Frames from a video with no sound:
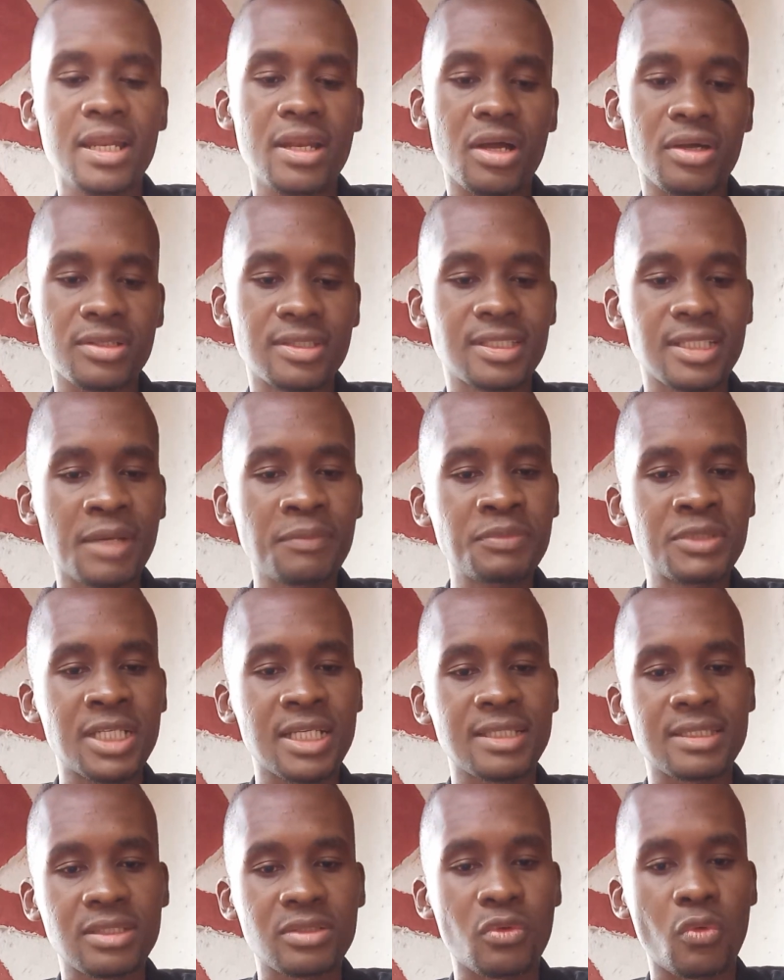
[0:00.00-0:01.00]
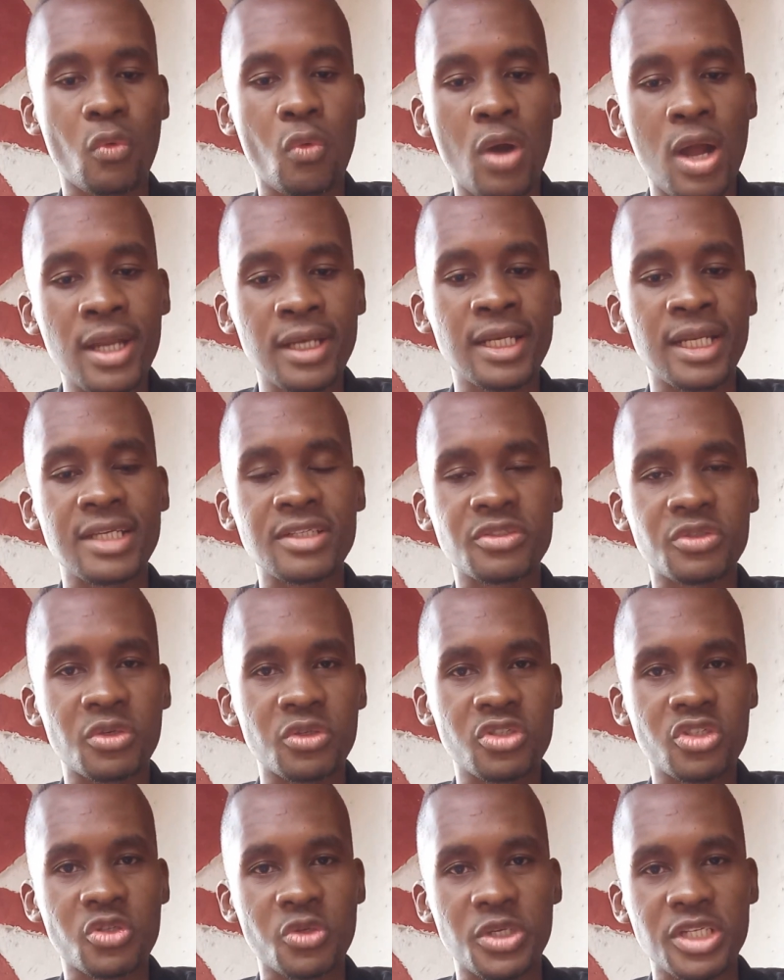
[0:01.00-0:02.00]
Now, subtask 1 has
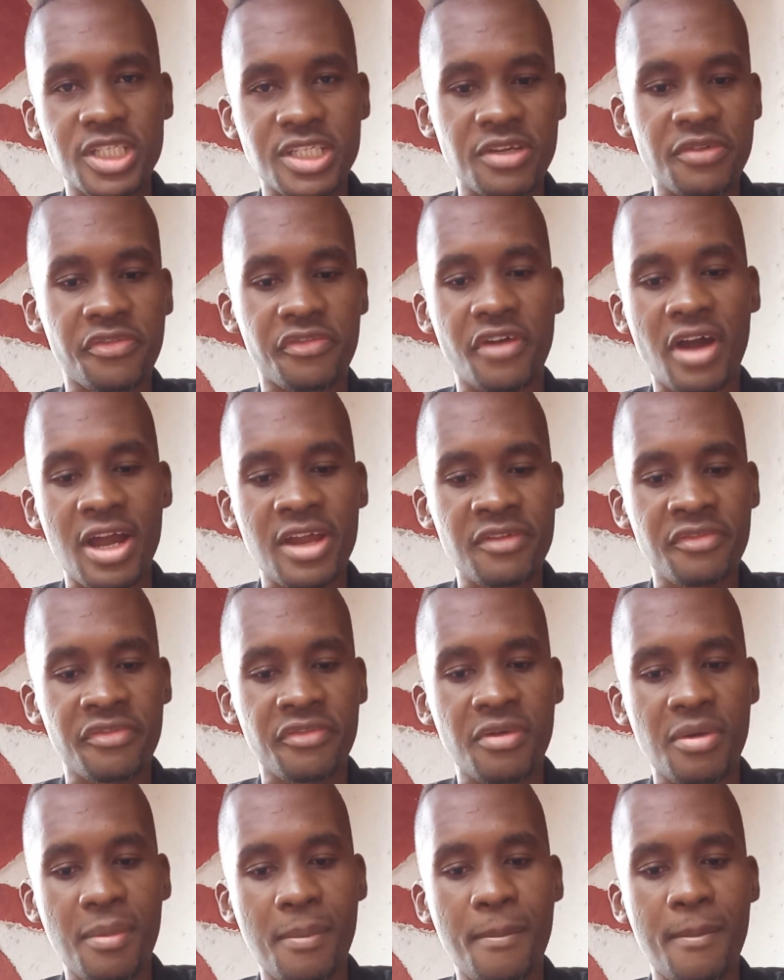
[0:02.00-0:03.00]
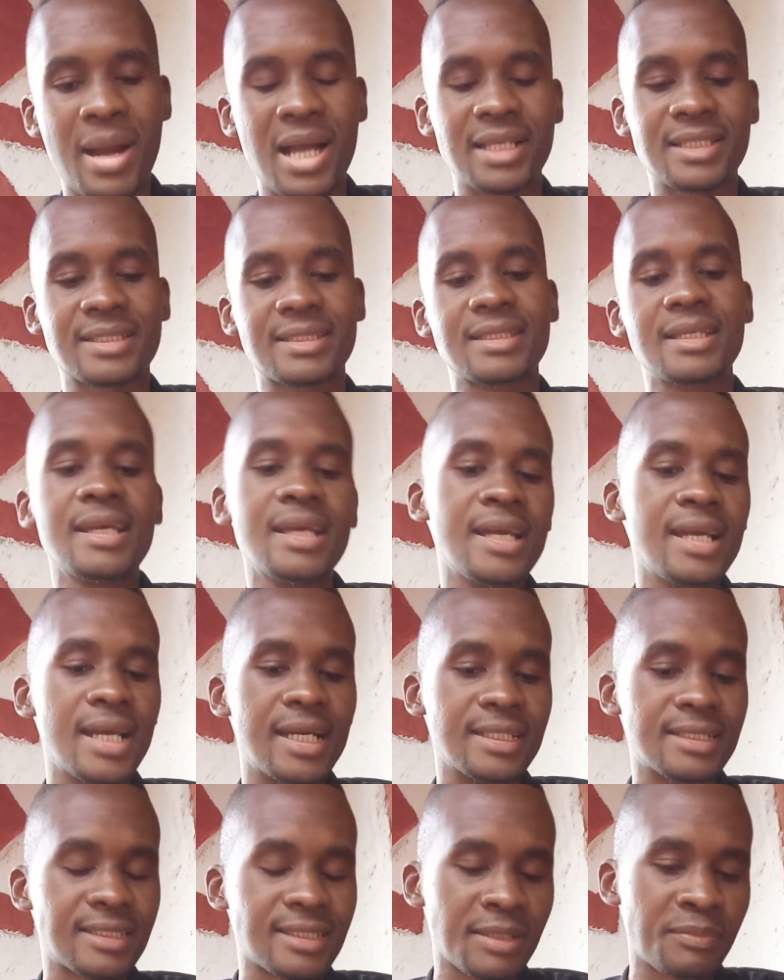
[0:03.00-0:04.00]
got 25 marks,
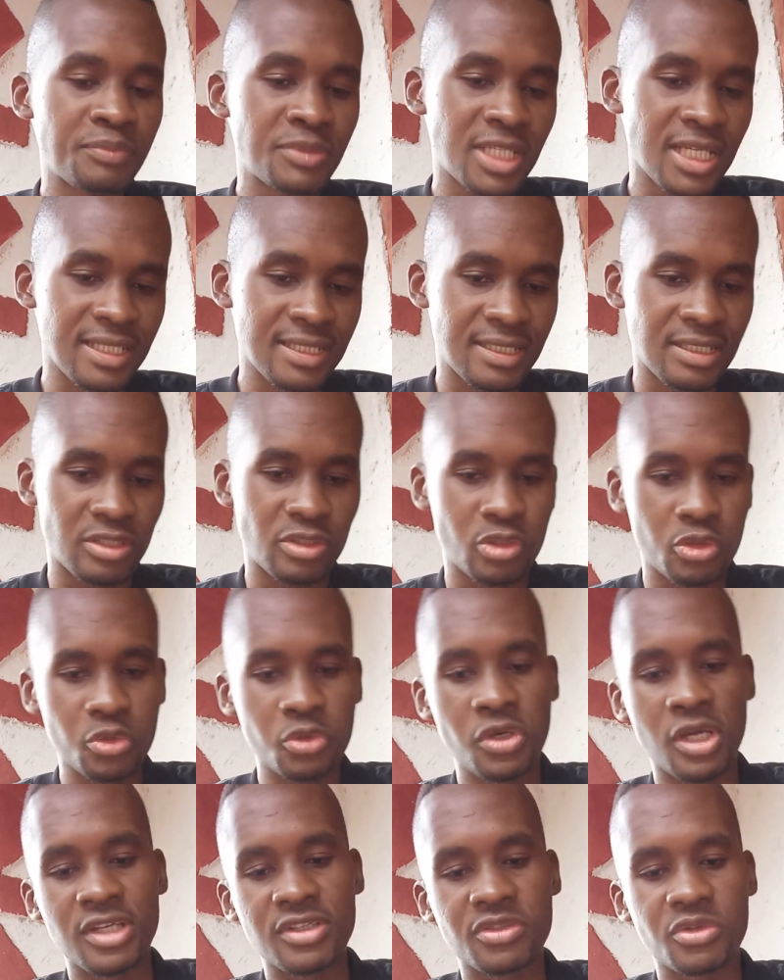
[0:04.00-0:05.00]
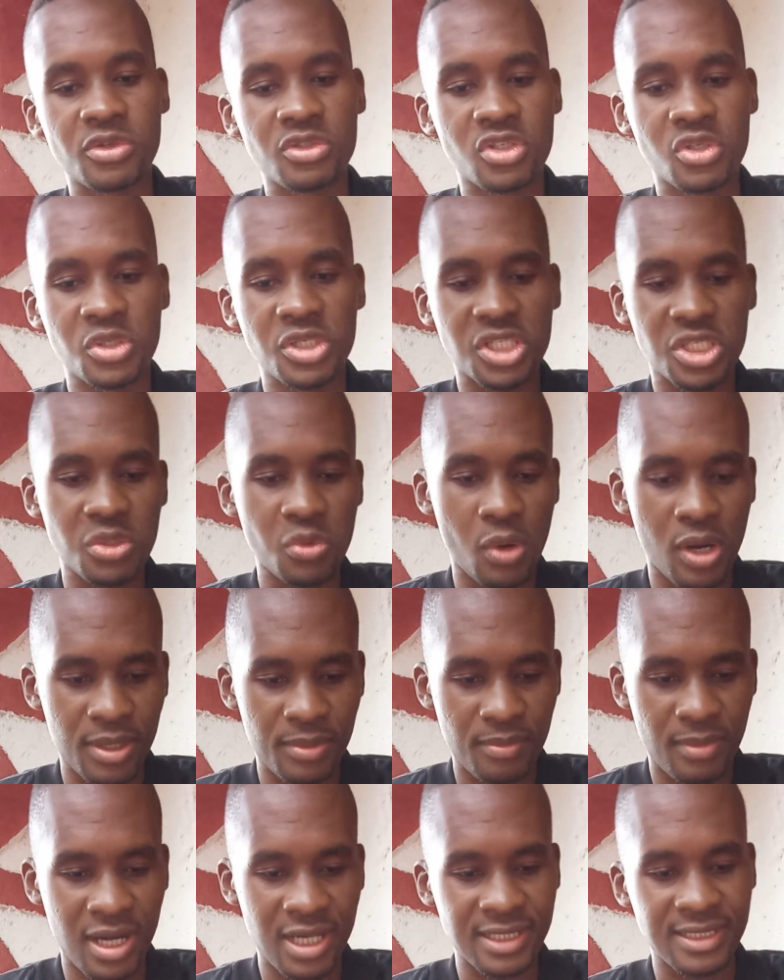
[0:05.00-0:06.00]
and subtask 2 has got 21
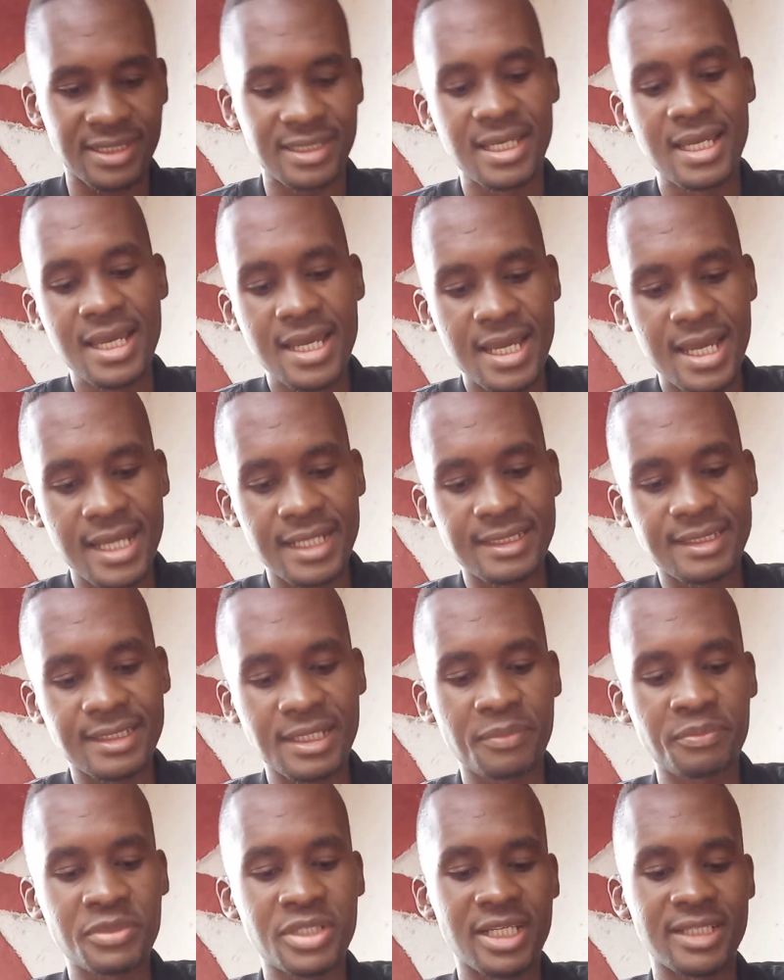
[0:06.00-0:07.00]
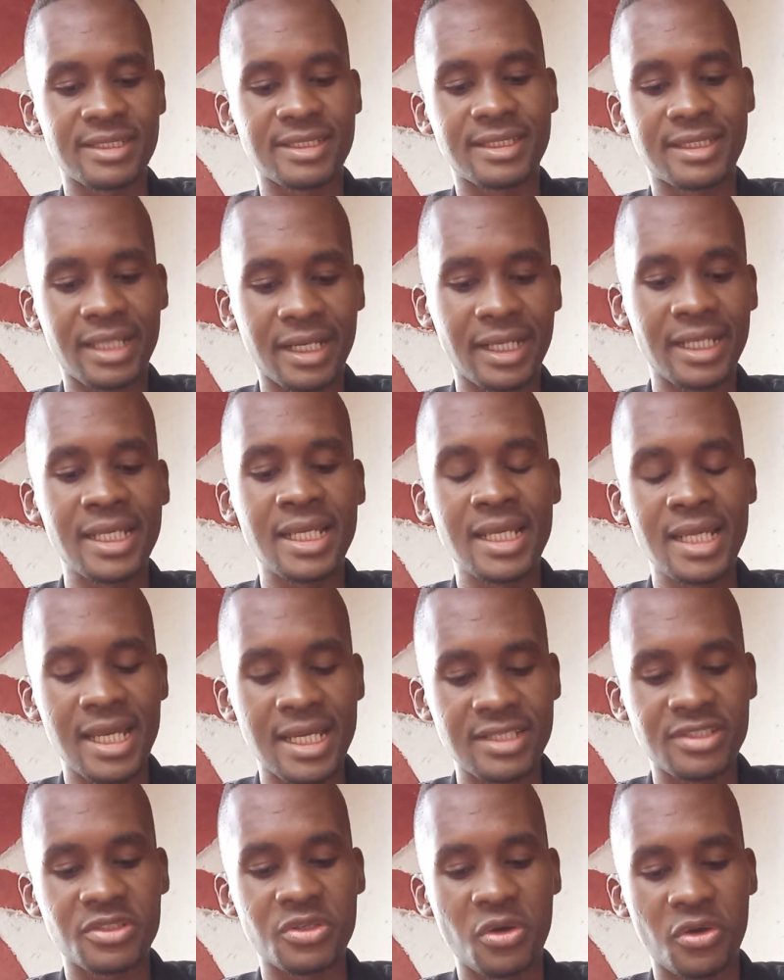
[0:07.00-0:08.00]
marks, and subtask 3
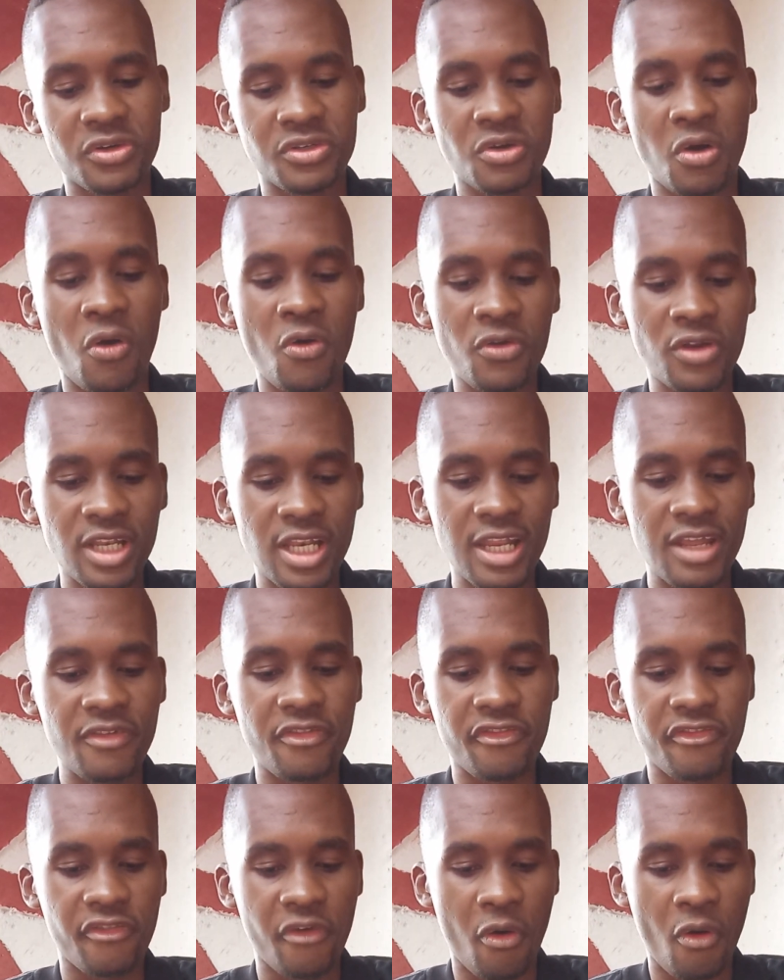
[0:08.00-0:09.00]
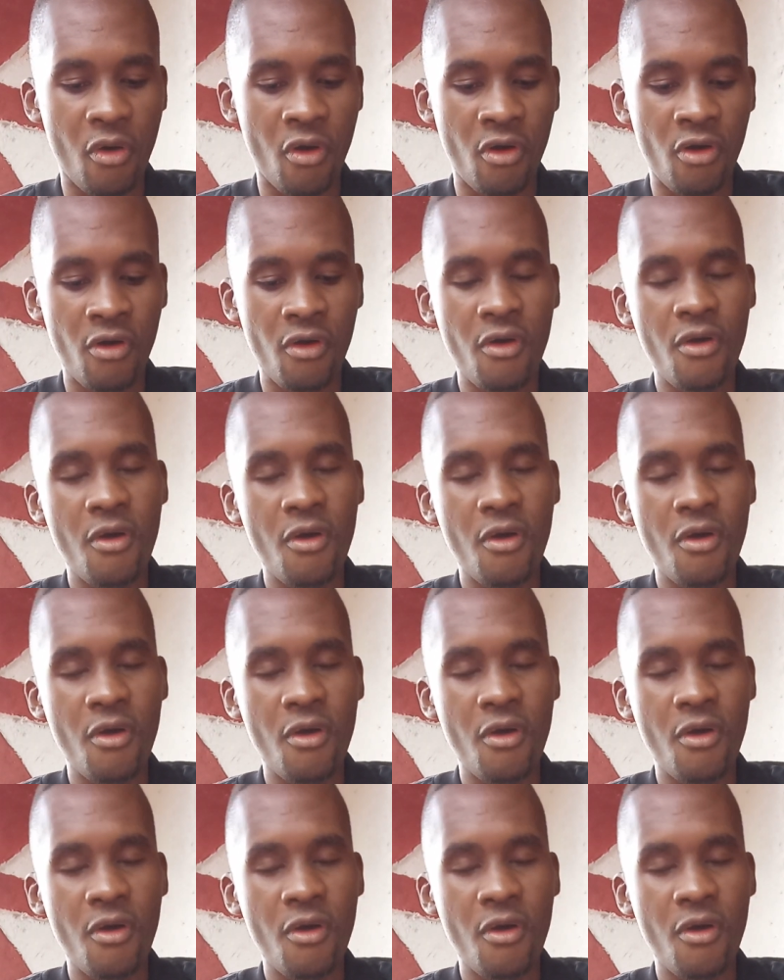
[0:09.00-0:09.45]
has got only 4